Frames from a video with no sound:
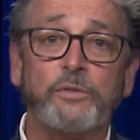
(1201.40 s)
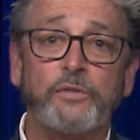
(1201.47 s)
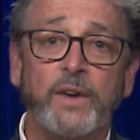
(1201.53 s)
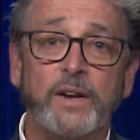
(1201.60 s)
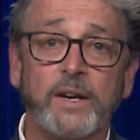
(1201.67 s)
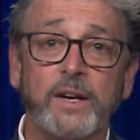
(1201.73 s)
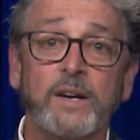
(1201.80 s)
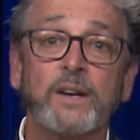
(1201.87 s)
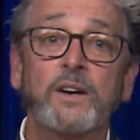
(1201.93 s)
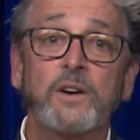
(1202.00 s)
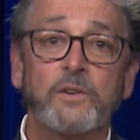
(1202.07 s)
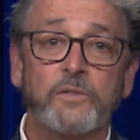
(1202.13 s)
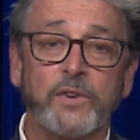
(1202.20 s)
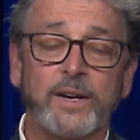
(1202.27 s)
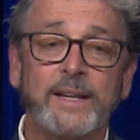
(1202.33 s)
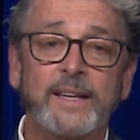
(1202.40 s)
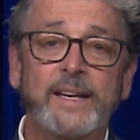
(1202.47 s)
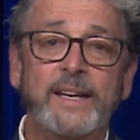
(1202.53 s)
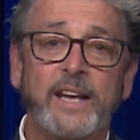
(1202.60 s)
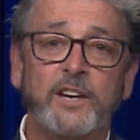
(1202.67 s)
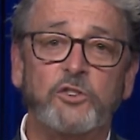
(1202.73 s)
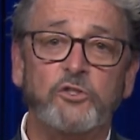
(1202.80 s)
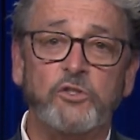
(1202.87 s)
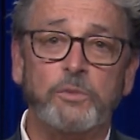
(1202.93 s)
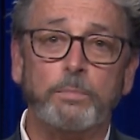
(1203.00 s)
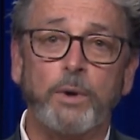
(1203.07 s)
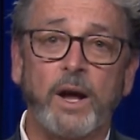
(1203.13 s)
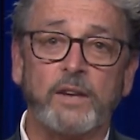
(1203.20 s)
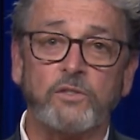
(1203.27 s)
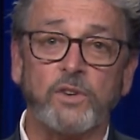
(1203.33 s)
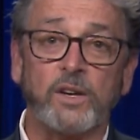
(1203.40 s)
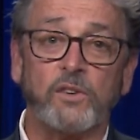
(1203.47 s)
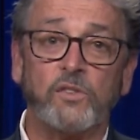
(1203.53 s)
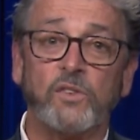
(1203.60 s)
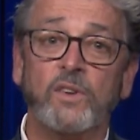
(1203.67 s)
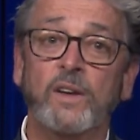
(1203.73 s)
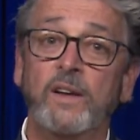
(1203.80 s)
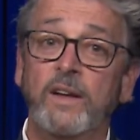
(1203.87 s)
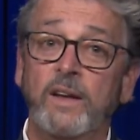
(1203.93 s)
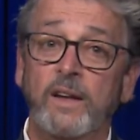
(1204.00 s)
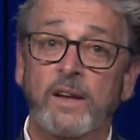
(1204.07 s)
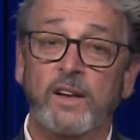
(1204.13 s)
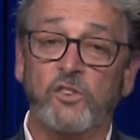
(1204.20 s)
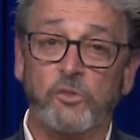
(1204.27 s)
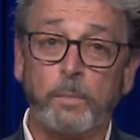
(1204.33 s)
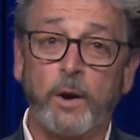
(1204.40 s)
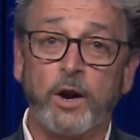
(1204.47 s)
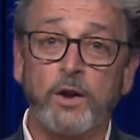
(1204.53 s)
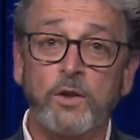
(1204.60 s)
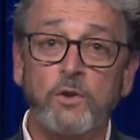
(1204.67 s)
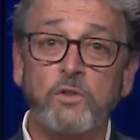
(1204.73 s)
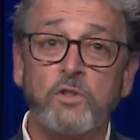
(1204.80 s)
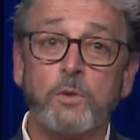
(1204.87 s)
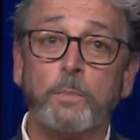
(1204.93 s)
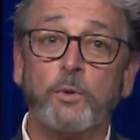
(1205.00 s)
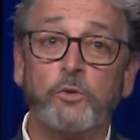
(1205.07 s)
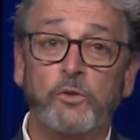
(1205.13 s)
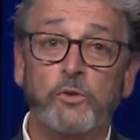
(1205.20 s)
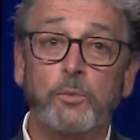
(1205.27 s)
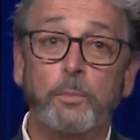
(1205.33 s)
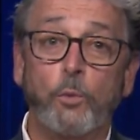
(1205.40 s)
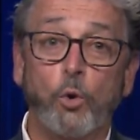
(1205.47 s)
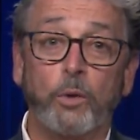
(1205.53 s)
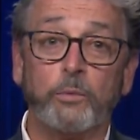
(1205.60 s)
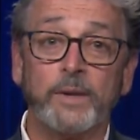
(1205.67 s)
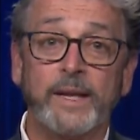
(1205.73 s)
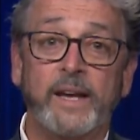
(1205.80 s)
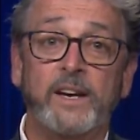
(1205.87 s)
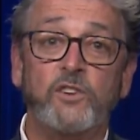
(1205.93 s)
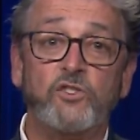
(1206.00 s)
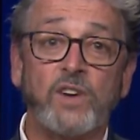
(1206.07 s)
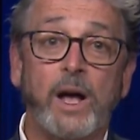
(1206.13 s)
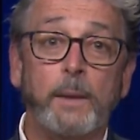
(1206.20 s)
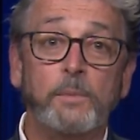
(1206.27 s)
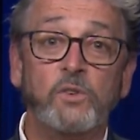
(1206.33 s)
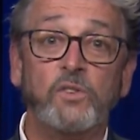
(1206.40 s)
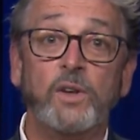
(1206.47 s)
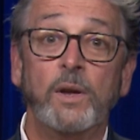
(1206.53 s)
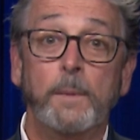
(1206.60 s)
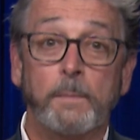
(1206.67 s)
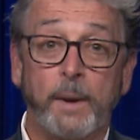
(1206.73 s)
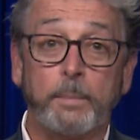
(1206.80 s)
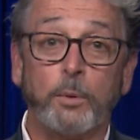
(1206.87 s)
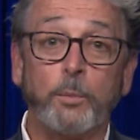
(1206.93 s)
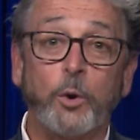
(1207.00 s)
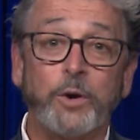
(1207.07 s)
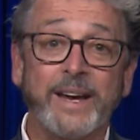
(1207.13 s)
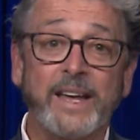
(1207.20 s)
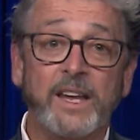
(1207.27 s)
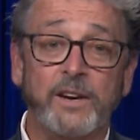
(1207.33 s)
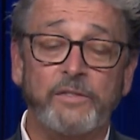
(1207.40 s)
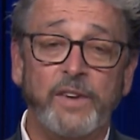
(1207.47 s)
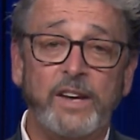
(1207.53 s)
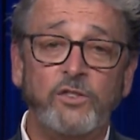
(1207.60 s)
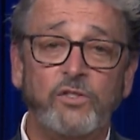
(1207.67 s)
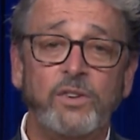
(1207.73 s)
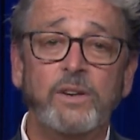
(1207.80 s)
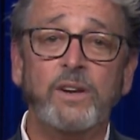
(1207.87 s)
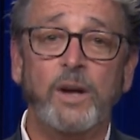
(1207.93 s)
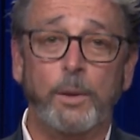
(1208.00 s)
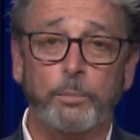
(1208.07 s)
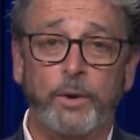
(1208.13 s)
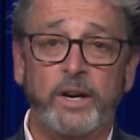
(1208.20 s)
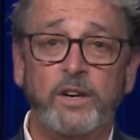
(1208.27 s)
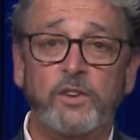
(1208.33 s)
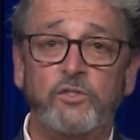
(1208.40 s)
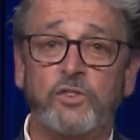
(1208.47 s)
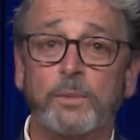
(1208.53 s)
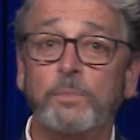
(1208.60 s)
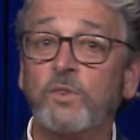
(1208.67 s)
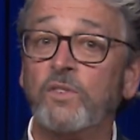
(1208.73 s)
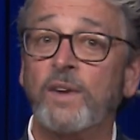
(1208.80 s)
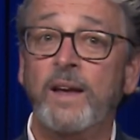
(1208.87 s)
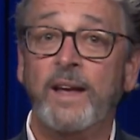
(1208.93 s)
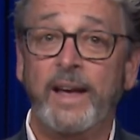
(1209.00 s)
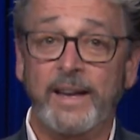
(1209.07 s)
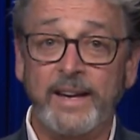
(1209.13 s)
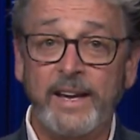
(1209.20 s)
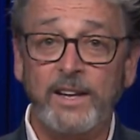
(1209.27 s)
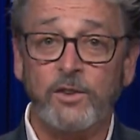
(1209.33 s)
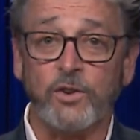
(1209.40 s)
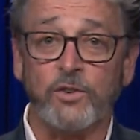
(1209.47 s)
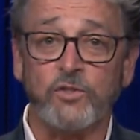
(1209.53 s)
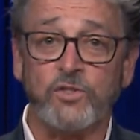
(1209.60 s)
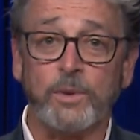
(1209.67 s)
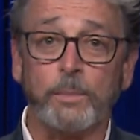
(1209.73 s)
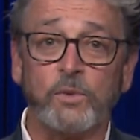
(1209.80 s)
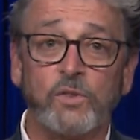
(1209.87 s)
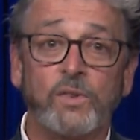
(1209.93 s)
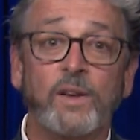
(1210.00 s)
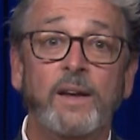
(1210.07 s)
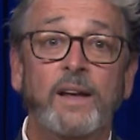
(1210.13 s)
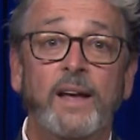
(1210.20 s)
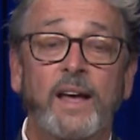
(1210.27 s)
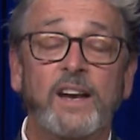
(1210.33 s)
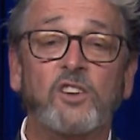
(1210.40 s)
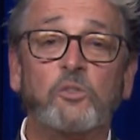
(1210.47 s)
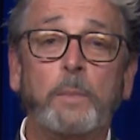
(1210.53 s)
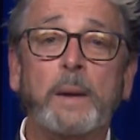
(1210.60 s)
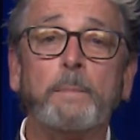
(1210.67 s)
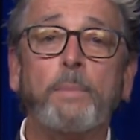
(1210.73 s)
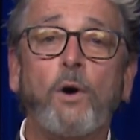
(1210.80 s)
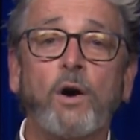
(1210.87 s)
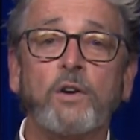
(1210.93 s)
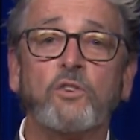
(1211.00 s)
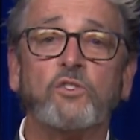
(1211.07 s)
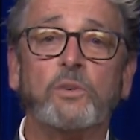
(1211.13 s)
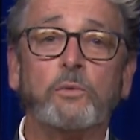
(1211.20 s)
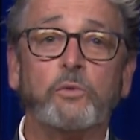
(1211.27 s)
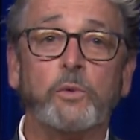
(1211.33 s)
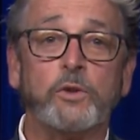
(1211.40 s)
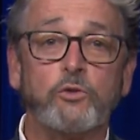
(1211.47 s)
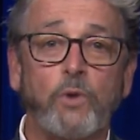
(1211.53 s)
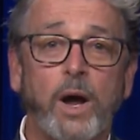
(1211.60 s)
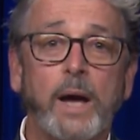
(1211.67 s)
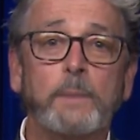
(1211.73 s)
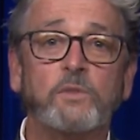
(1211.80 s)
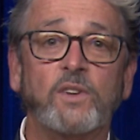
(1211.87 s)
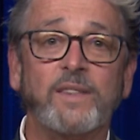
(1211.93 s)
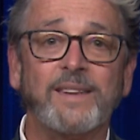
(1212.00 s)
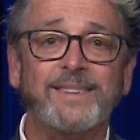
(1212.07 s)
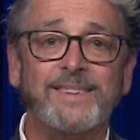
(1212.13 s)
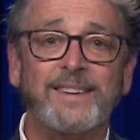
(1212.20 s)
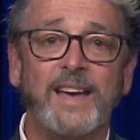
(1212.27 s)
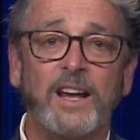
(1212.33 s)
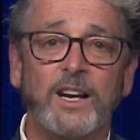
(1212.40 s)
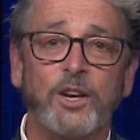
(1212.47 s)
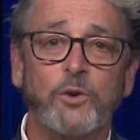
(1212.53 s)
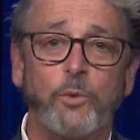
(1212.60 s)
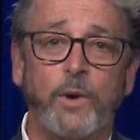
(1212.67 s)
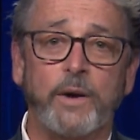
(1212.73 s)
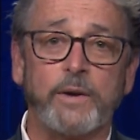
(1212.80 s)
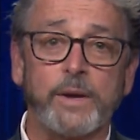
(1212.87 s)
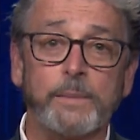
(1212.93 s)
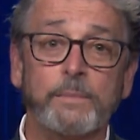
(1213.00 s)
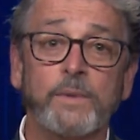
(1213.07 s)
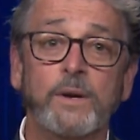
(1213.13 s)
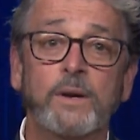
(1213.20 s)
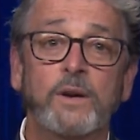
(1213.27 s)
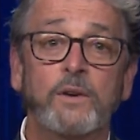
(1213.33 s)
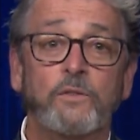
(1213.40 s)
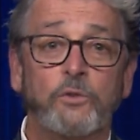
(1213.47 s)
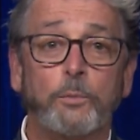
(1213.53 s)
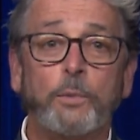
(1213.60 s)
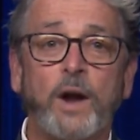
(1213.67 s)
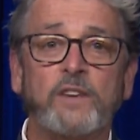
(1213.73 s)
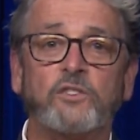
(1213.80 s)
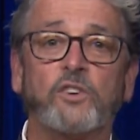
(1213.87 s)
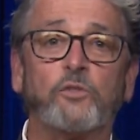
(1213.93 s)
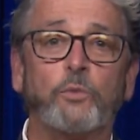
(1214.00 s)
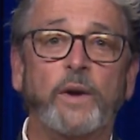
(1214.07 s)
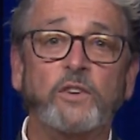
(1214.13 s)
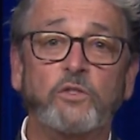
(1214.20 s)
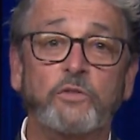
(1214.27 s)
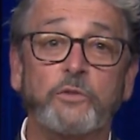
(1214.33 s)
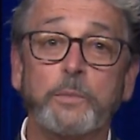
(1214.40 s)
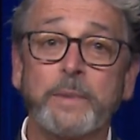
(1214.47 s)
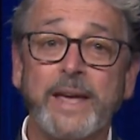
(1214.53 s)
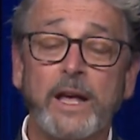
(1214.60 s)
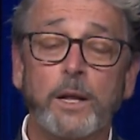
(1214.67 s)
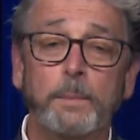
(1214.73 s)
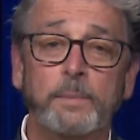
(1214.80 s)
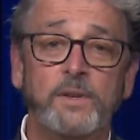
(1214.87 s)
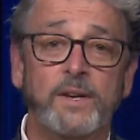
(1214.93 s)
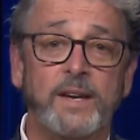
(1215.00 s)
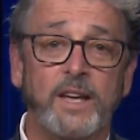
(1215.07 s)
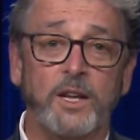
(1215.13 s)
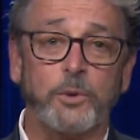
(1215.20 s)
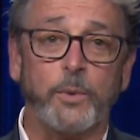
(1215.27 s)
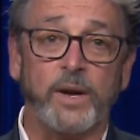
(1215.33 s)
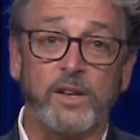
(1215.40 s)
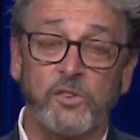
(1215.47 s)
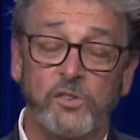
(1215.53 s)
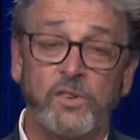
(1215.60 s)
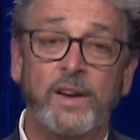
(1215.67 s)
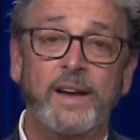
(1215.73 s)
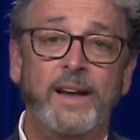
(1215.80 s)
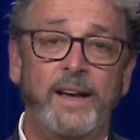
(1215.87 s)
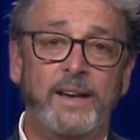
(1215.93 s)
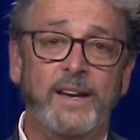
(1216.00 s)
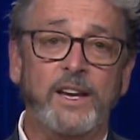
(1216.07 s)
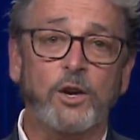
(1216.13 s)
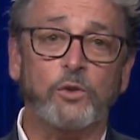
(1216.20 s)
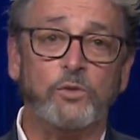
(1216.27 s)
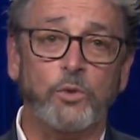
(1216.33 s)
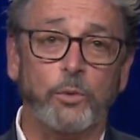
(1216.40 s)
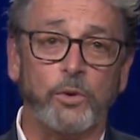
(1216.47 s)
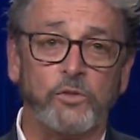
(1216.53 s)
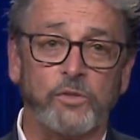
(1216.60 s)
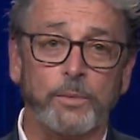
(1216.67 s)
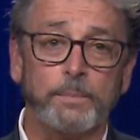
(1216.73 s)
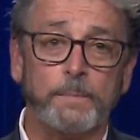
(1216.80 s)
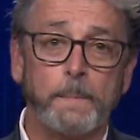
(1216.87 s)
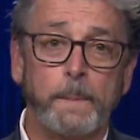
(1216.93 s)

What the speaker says: funding for clean energy projects, inspire youth to pursue port-related jobs by promoting innovation, apprenticeships, and internships, and expand partnerships with tribes and the Seattle Aquarium for projects ranging from kelp to killer whales and ecotourism.